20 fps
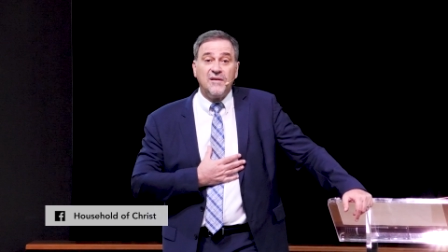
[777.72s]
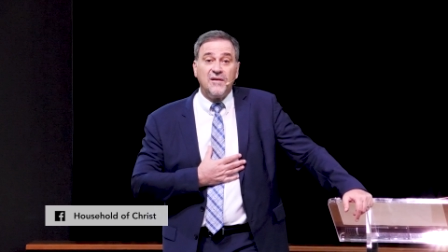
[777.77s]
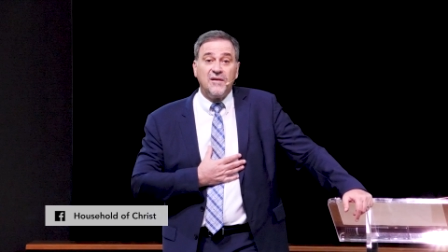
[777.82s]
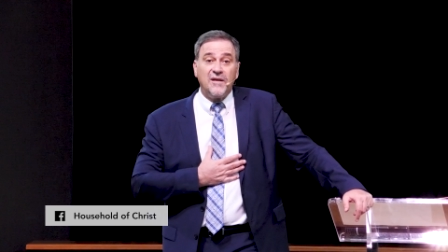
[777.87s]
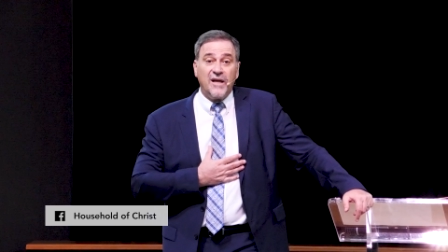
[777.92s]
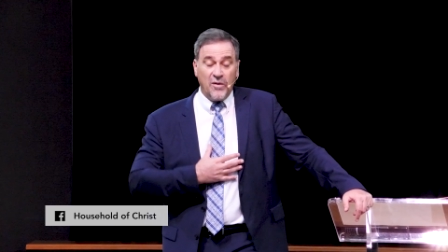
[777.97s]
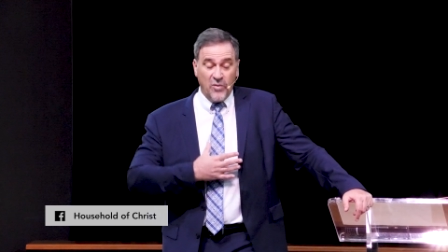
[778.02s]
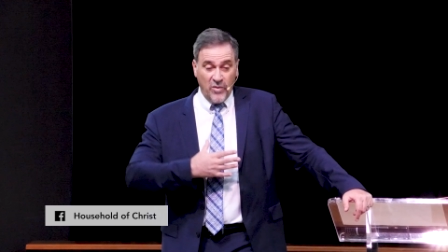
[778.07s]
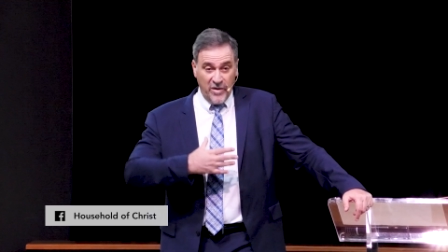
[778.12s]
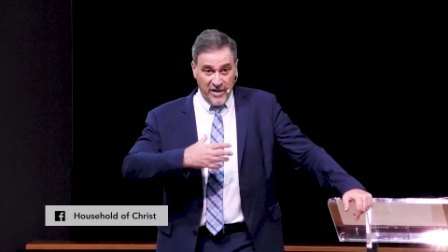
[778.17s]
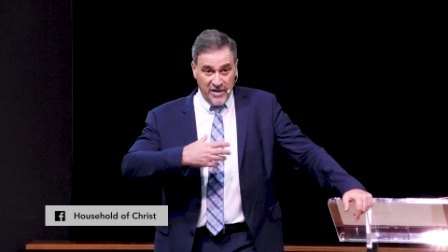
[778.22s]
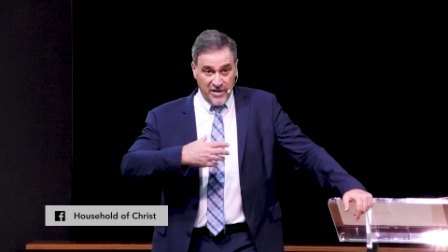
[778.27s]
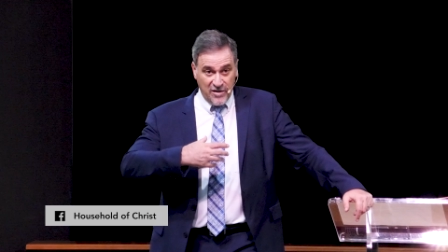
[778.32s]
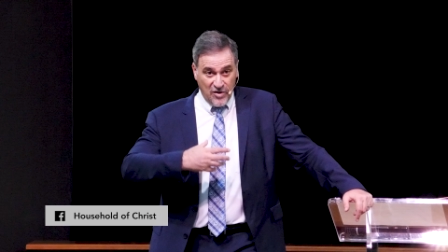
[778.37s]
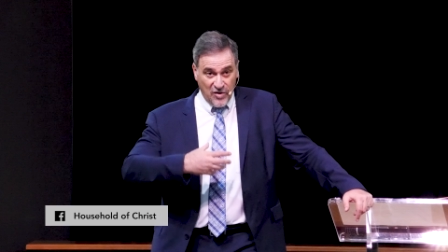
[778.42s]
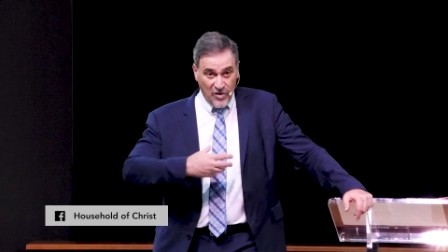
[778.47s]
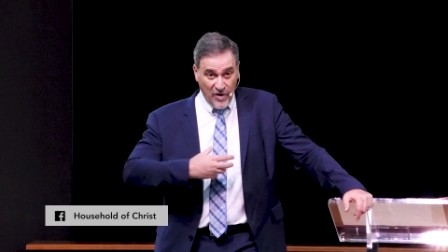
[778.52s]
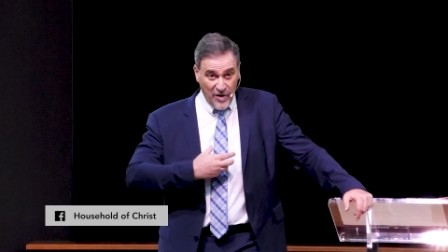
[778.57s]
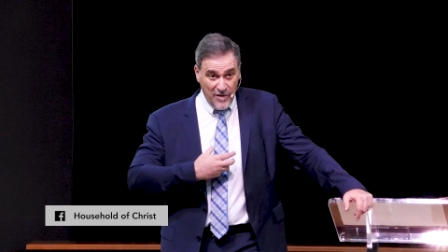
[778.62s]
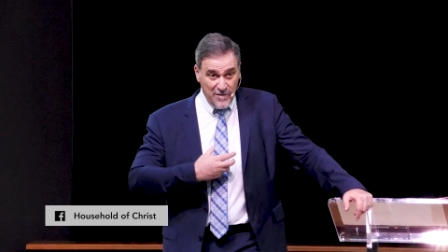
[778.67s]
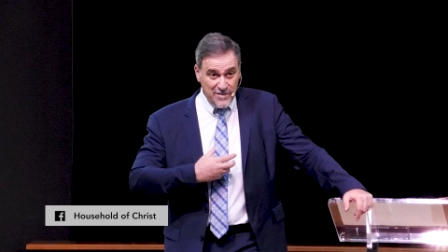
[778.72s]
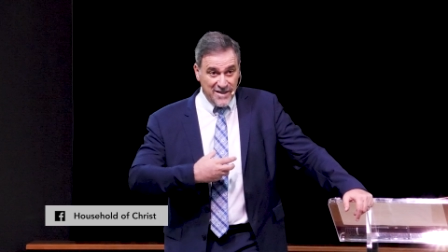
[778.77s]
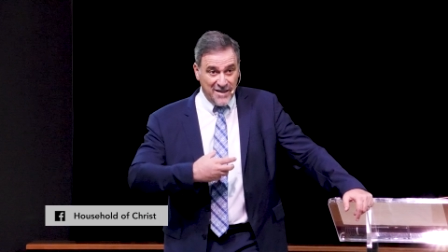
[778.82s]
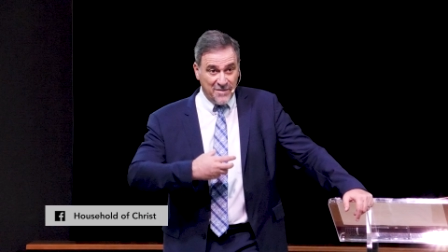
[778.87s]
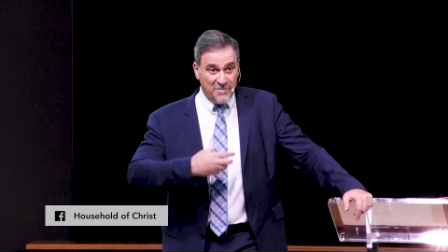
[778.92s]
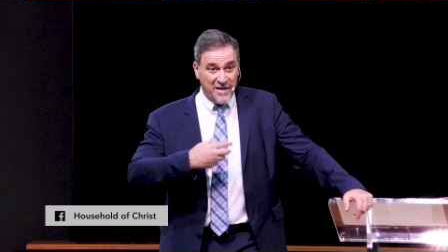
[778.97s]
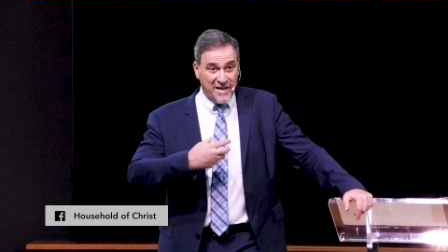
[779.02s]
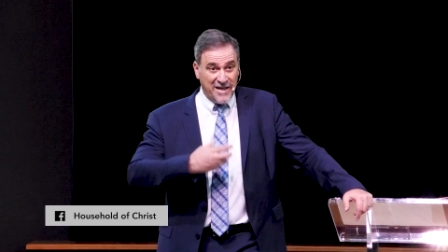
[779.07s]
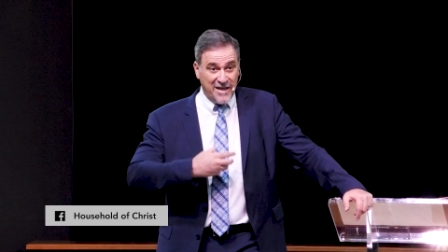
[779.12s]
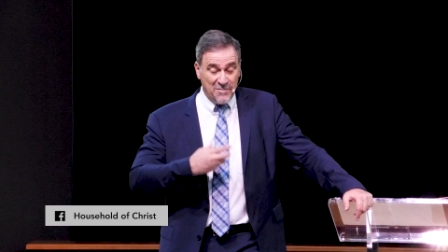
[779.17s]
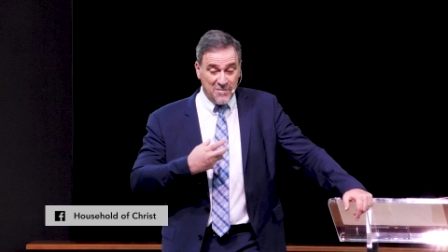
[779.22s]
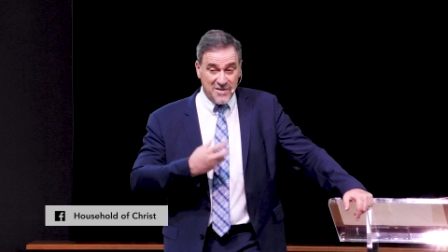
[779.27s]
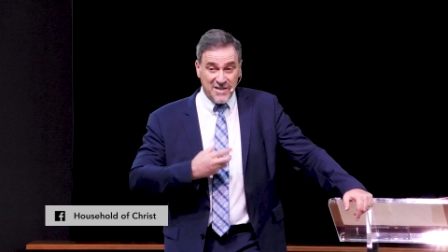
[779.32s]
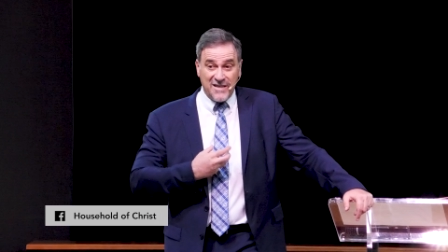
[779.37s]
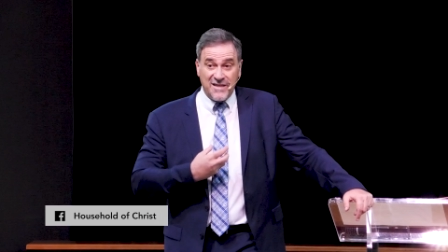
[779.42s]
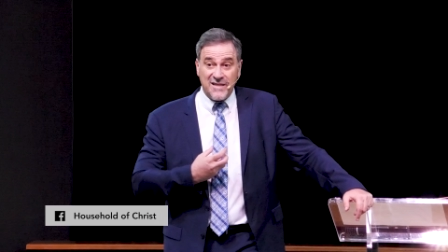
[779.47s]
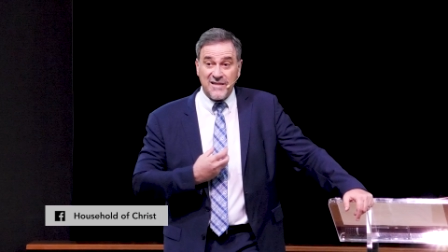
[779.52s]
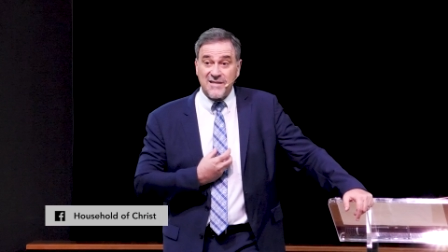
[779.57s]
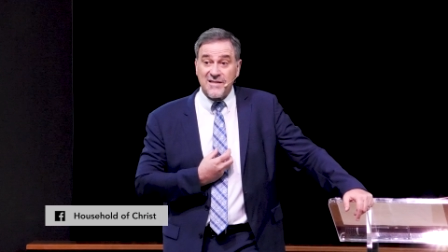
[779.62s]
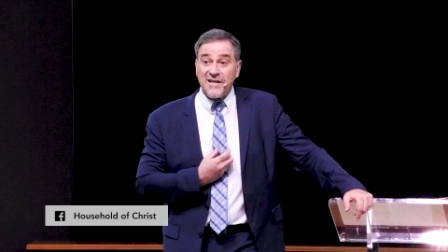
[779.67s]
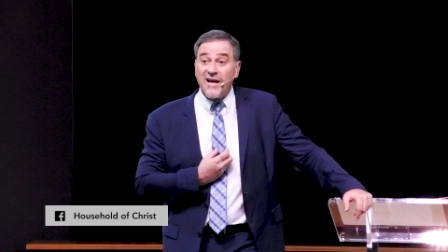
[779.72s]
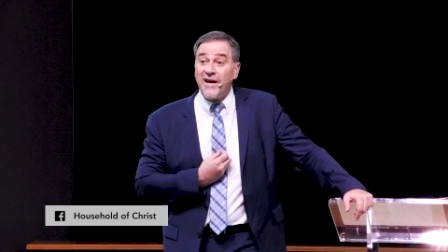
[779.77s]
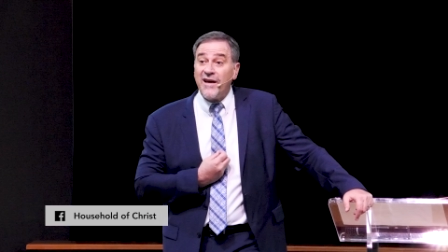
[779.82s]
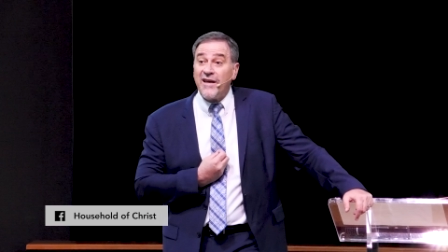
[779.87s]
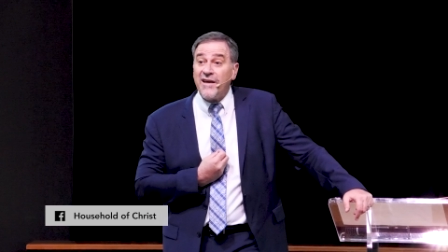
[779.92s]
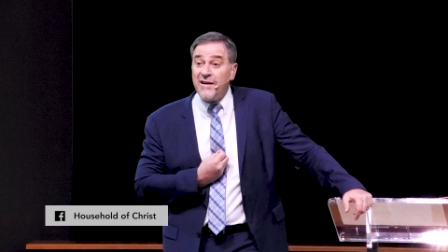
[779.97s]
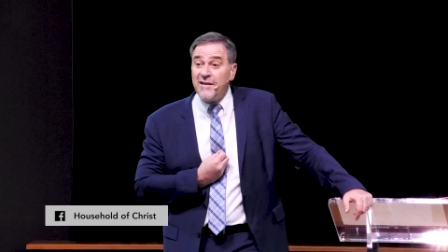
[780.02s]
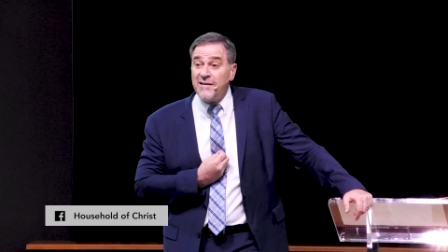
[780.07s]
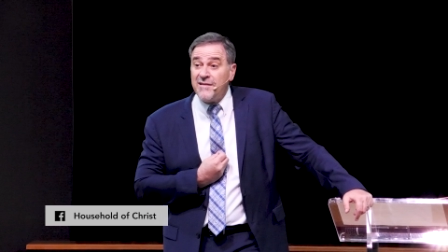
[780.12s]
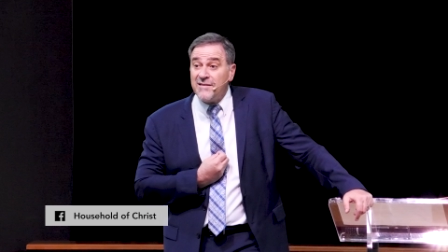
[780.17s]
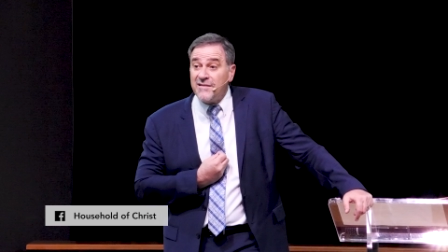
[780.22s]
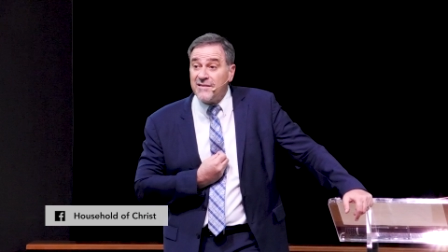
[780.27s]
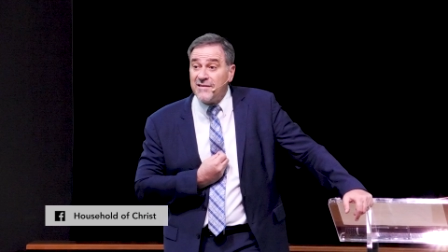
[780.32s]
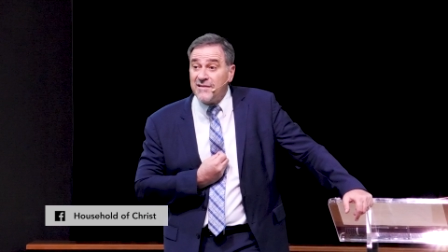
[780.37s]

And when it grows, it becomes a desire.